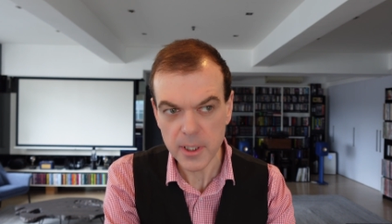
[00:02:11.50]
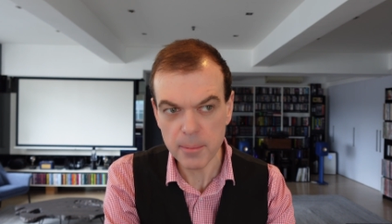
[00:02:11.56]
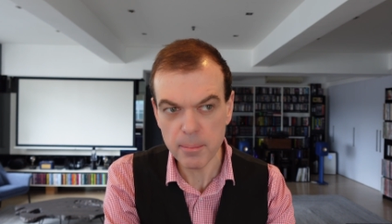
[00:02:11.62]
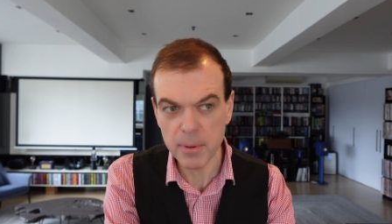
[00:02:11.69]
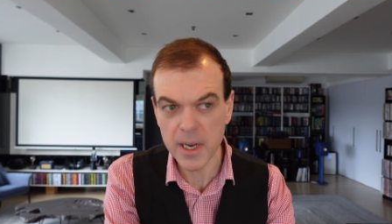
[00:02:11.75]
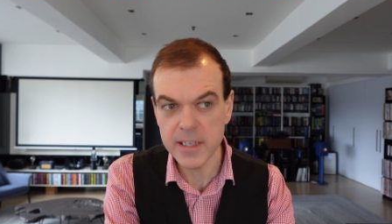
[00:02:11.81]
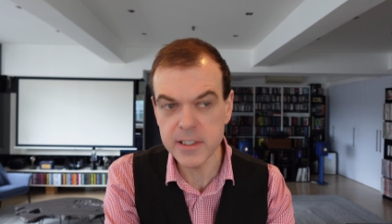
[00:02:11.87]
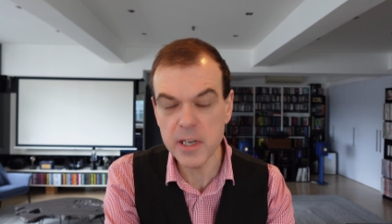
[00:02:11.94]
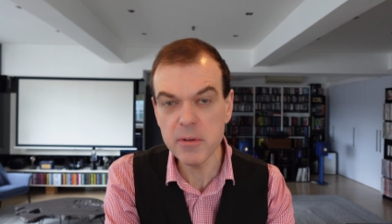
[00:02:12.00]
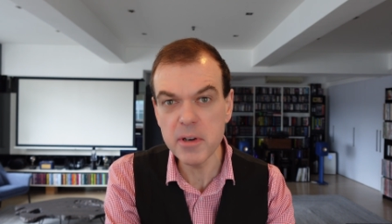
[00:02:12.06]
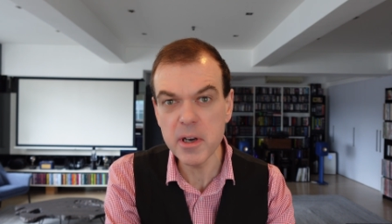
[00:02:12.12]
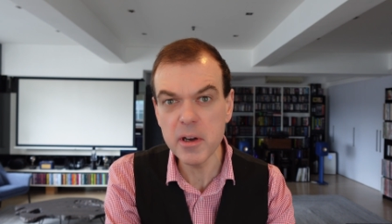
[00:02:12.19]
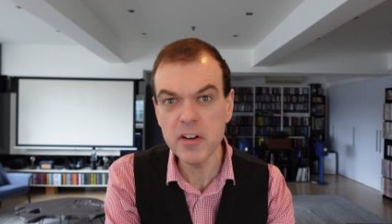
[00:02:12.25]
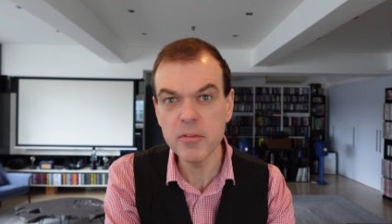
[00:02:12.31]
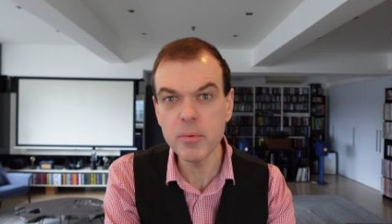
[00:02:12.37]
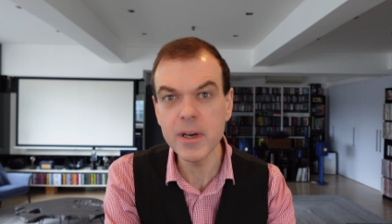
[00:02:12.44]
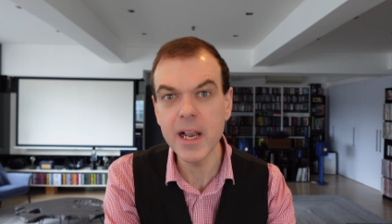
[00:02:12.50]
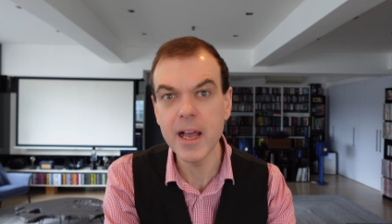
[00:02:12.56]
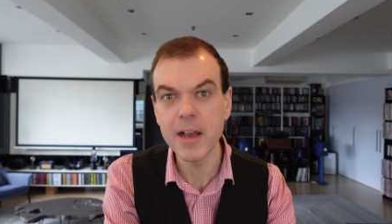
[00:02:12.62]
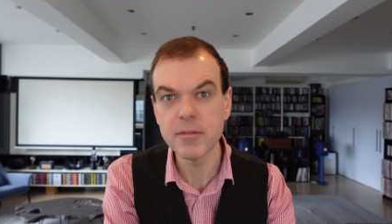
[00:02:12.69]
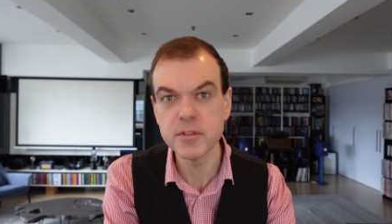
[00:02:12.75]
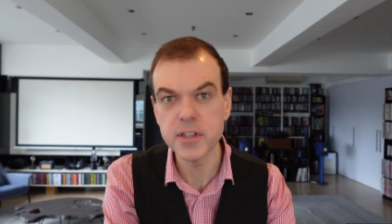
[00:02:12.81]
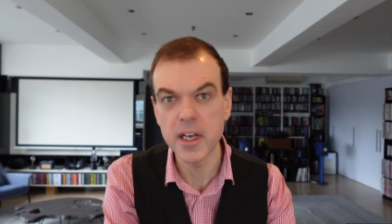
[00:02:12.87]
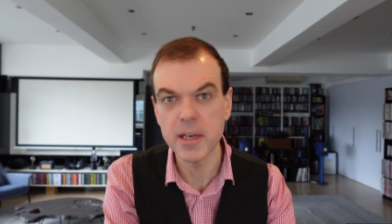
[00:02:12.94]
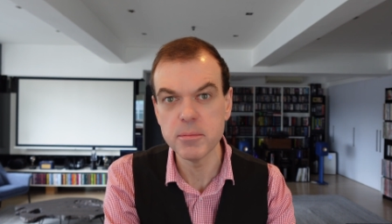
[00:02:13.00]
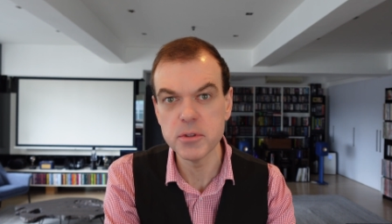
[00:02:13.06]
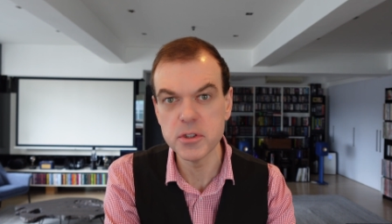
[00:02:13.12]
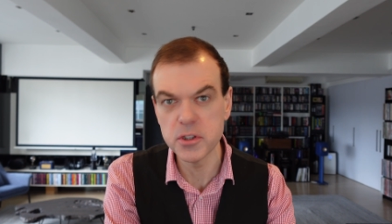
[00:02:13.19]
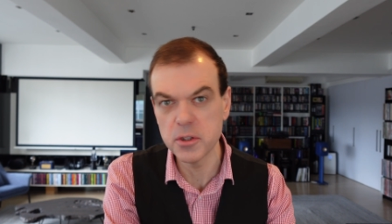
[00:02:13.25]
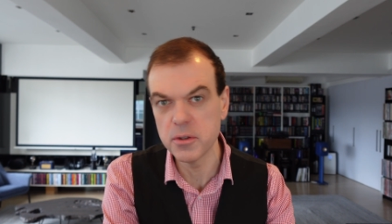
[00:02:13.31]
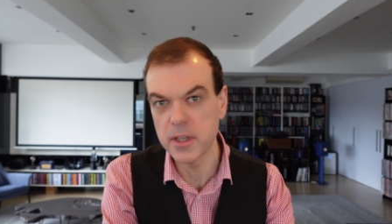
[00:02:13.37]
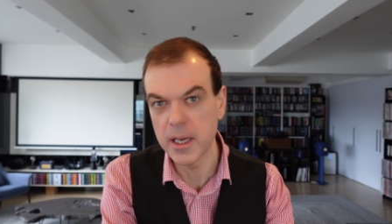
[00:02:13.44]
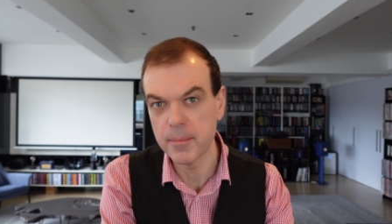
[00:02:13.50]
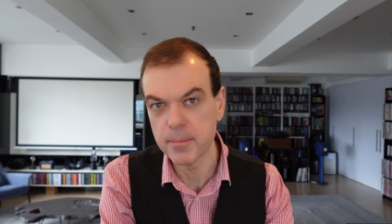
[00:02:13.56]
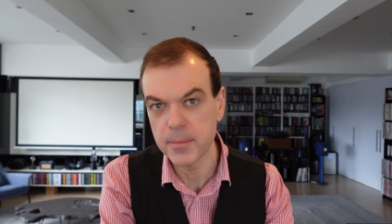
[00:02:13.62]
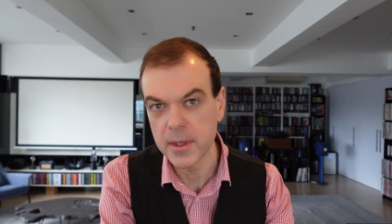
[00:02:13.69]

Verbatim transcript: But I don't know if we'll have time to do that.